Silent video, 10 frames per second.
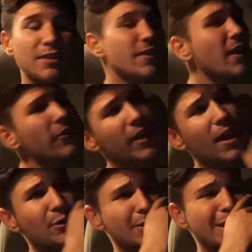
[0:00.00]
the other day I
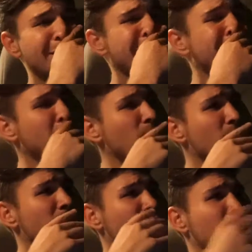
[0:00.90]
was listening to
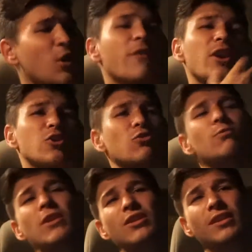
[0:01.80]
this motivational
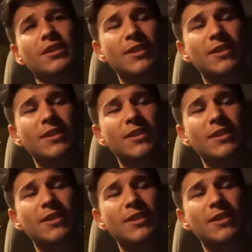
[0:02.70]
speech, and